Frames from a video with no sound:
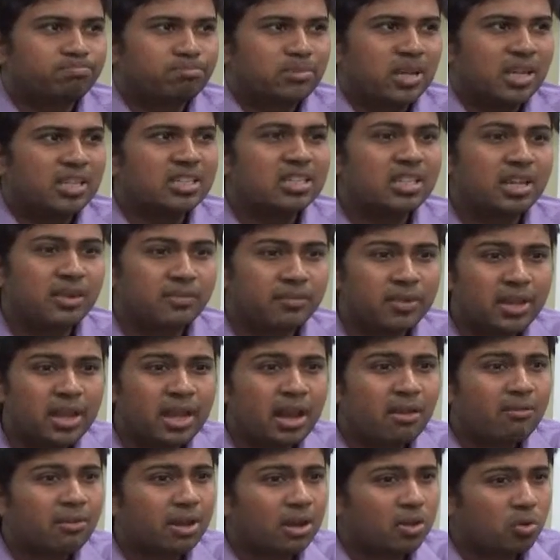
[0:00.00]
conserving
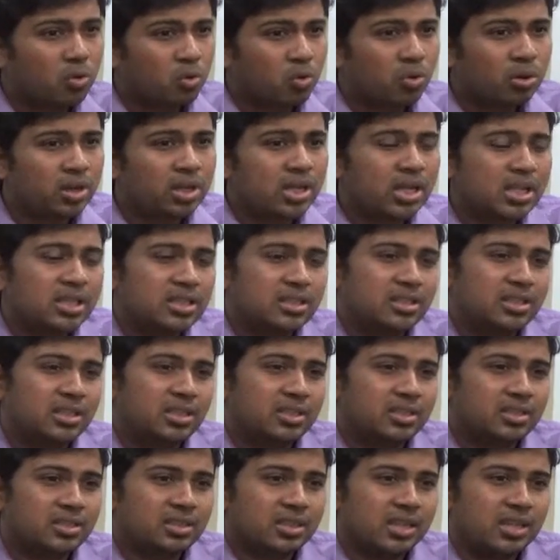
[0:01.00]
our own
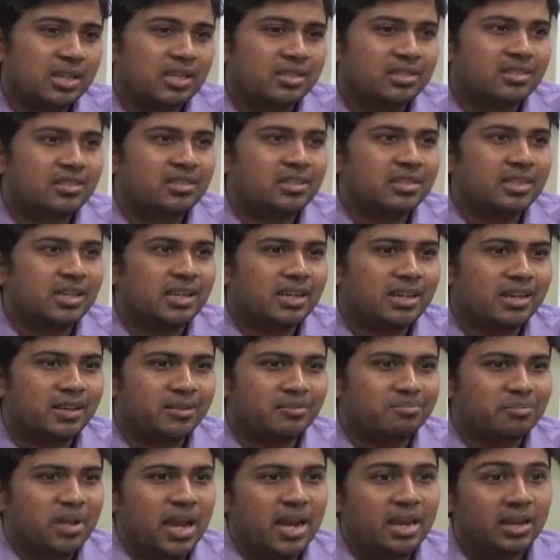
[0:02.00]
cultures is
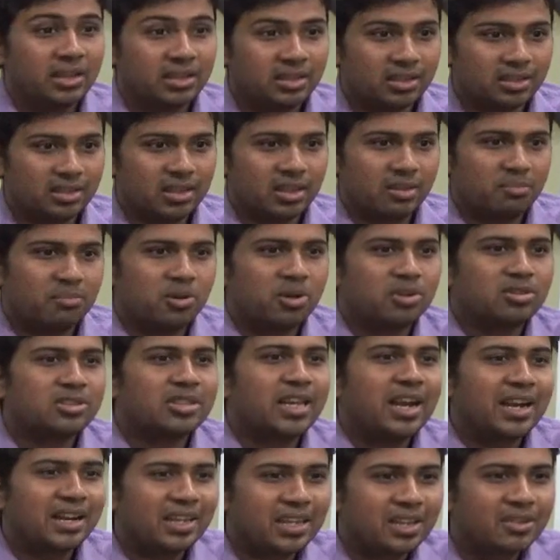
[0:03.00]
another thing, because
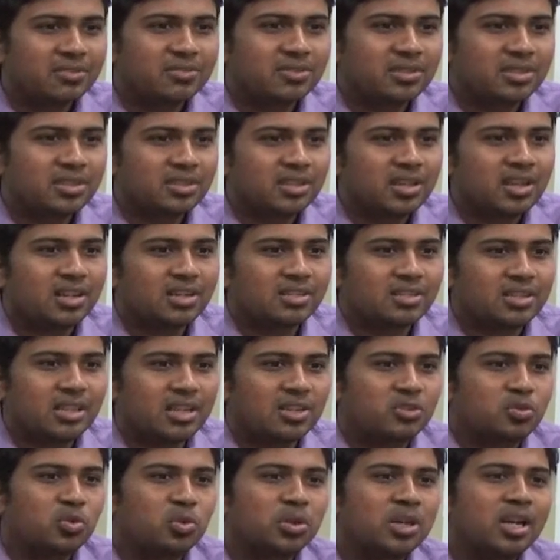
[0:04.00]
that gives us a
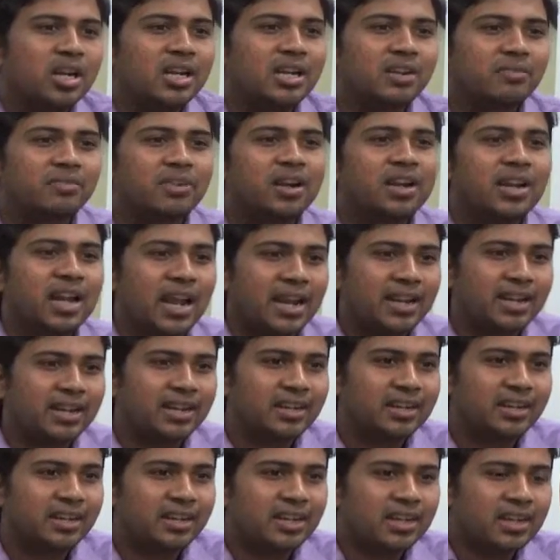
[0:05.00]
totally different
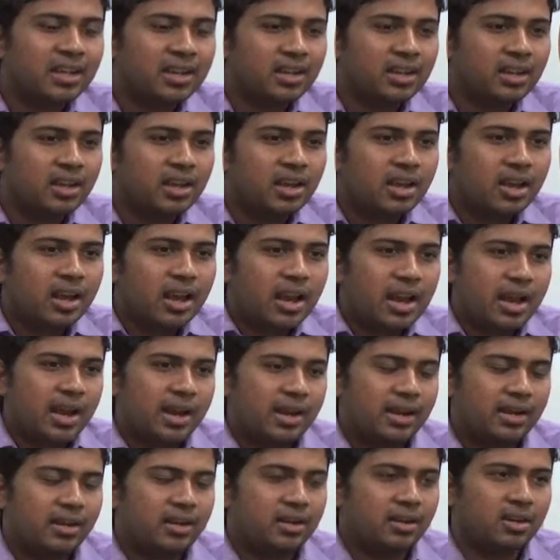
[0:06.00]
identity
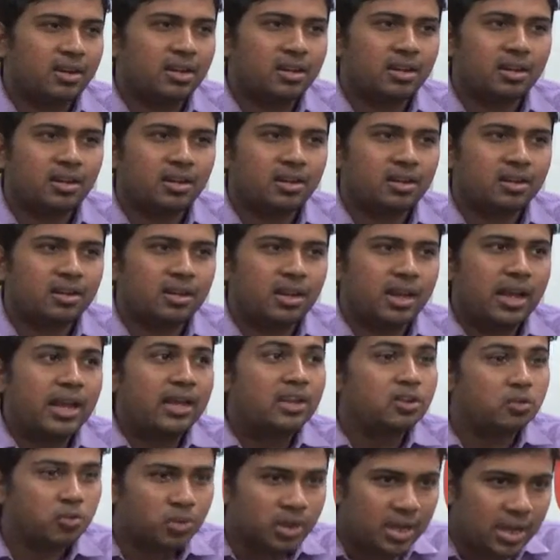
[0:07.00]
and a
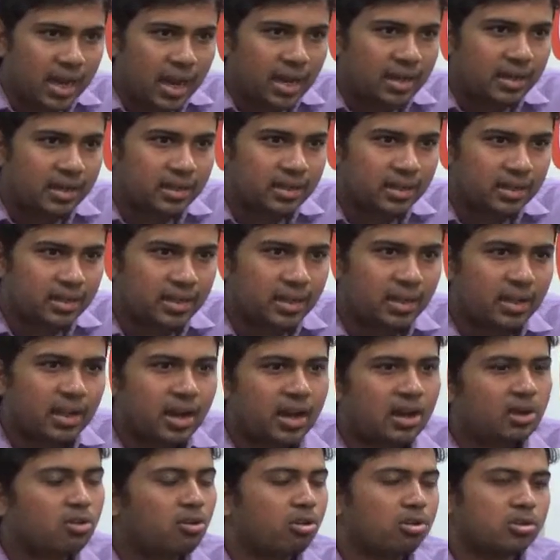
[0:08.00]
unique identity,
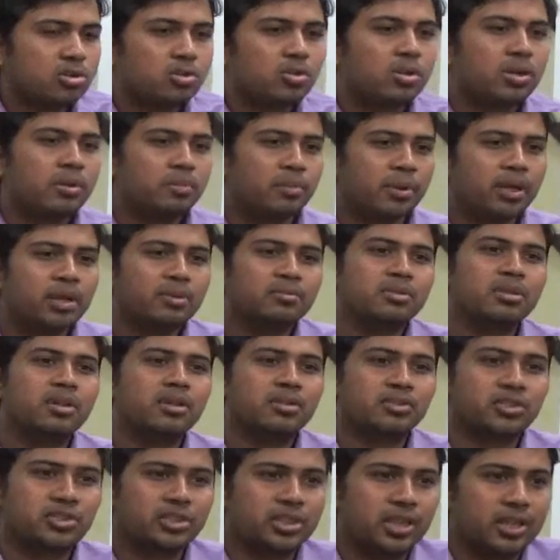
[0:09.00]
and also it becomes
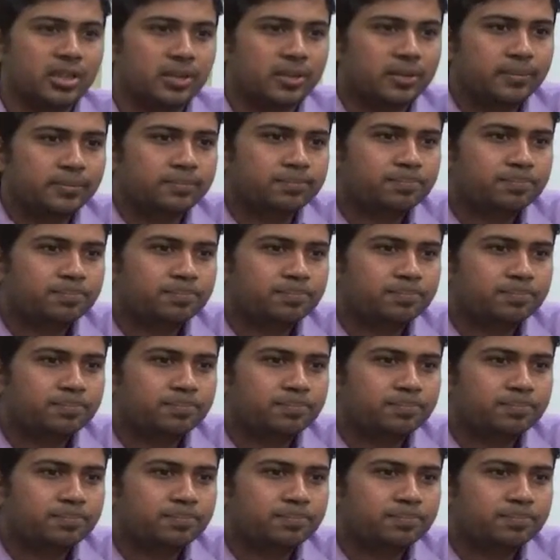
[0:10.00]
our strength.